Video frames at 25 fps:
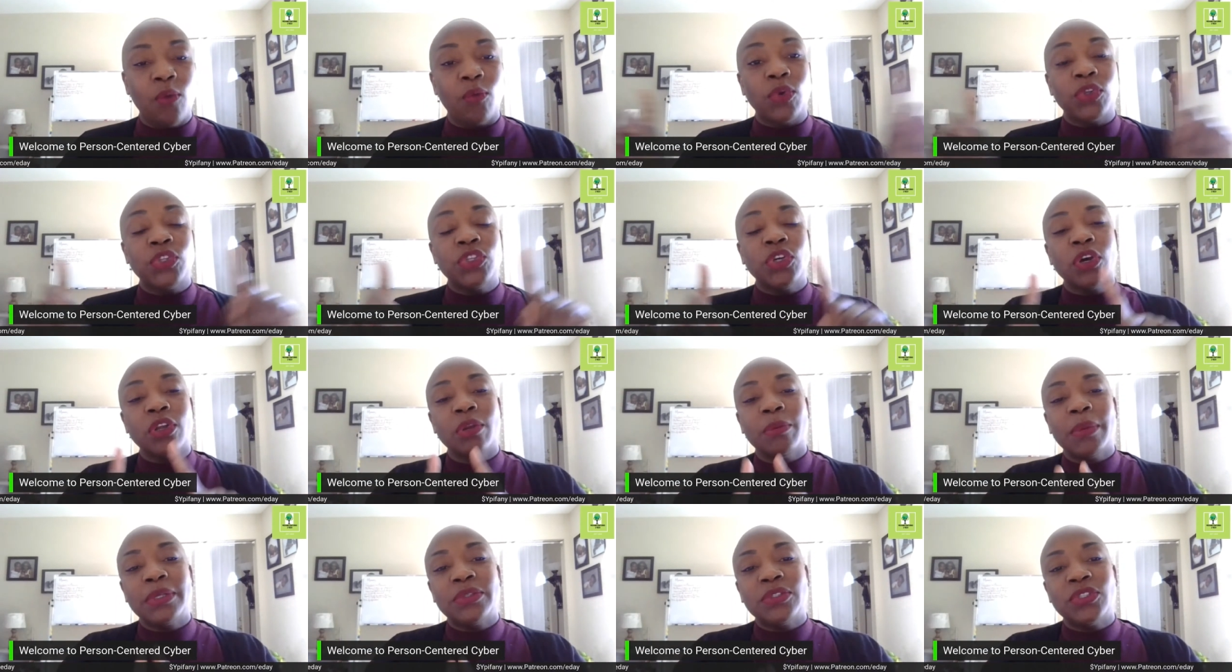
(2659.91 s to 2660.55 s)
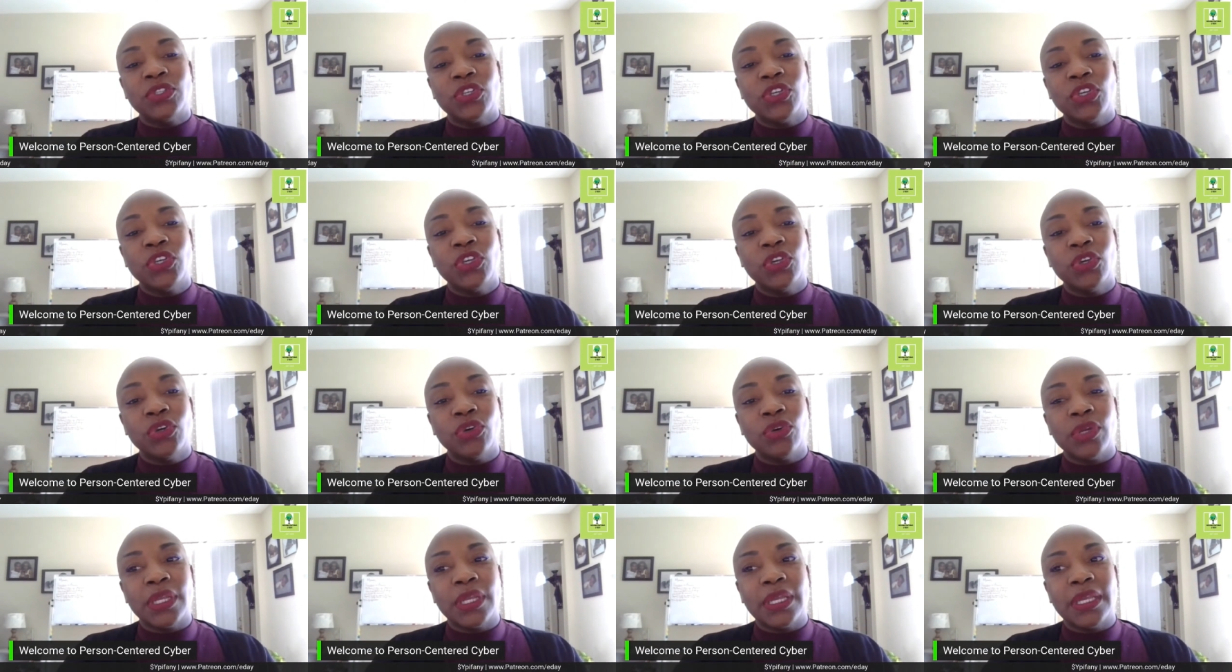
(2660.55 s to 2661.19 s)
We're talking about
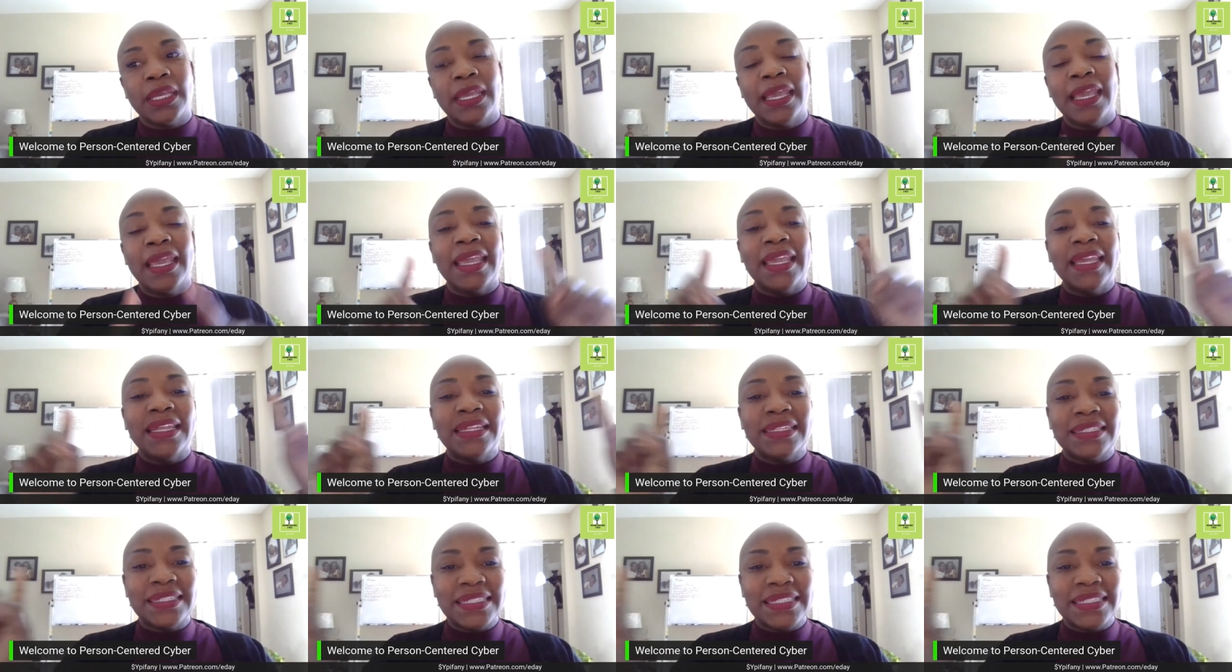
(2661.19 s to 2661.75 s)
security in